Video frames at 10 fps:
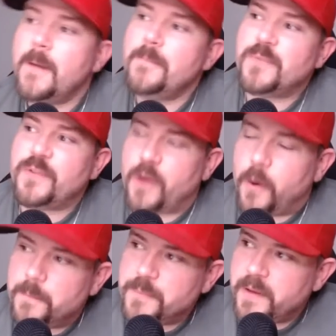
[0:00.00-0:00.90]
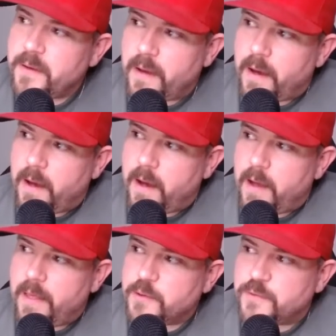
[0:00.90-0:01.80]
So
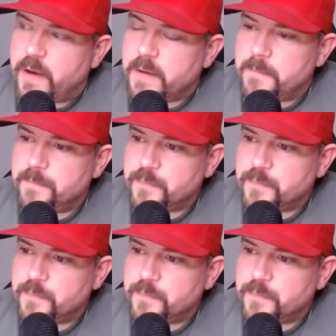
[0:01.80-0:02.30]
that was fun.